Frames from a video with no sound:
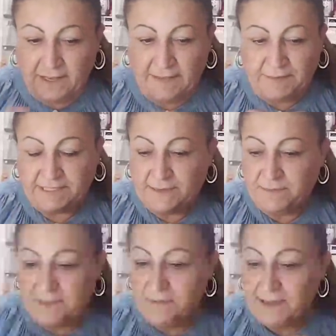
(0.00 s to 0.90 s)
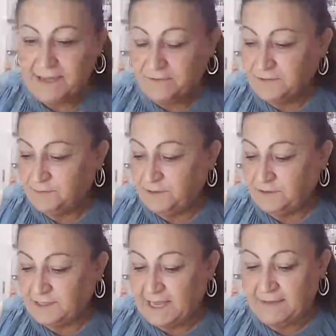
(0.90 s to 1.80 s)
let me see, maybe Michael's,
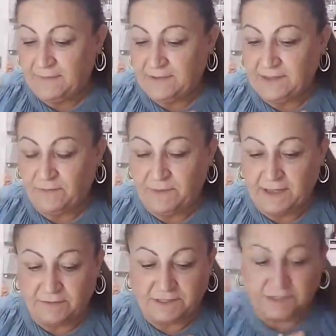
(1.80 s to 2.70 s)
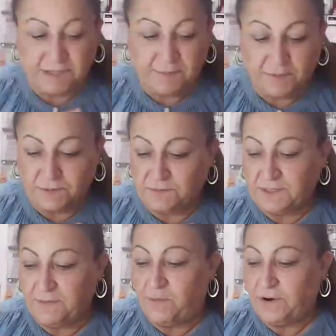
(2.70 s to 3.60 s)
because I have everything on Michael's in top of
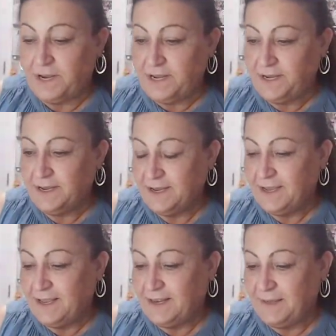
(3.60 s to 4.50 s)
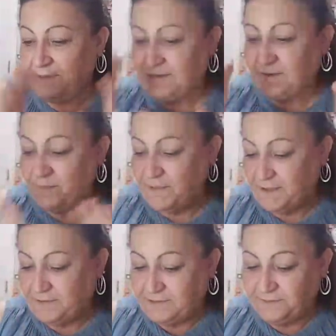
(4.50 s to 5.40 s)
Tuesday morning. Let me start with
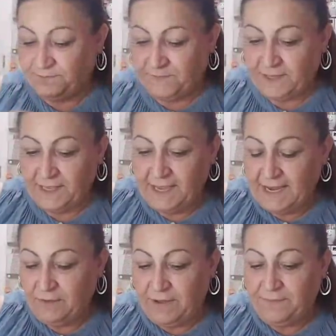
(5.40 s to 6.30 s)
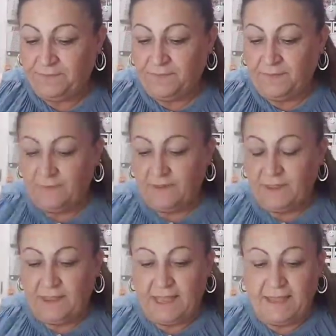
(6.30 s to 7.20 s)
Michael's. Anyway,
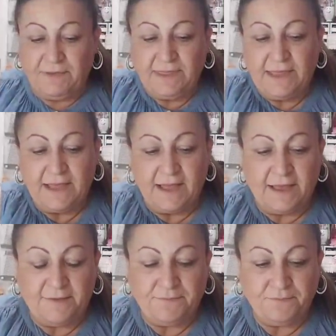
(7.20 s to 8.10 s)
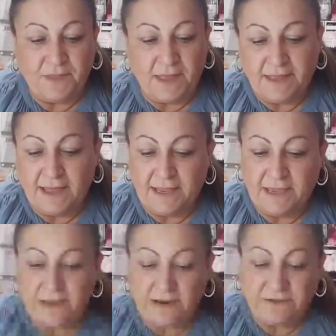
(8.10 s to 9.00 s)
everything I got
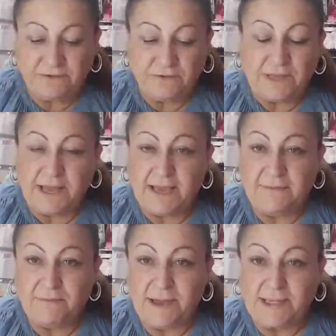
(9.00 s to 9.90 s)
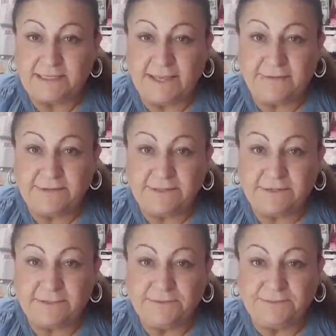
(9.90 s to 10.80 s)
here, you know, I buy sales,
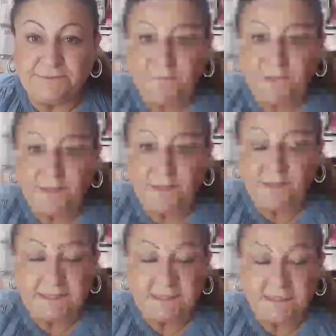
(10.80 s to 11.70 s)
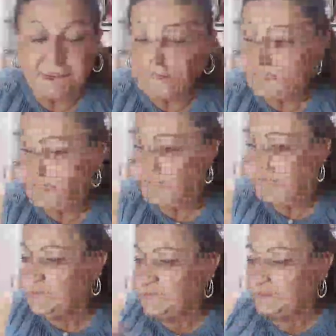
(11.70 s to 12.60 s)
so that's how it is.
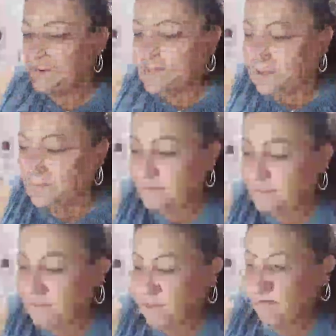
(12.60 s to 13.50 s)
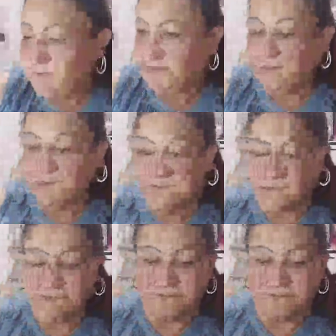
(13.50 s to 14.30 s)
Let me see what I got from Michael's.